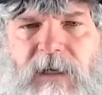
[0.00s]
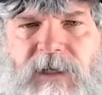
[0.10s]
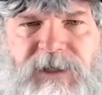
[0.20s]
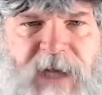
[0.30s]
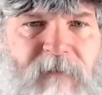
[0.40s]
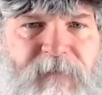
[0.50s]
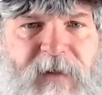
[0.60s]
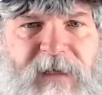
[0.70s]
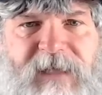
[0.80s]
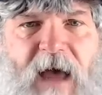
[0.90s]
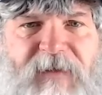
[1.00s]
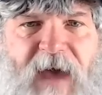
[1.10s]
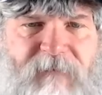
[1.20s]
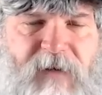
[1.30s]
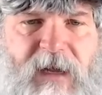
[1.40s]
Shamefully South
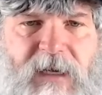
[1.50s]
African,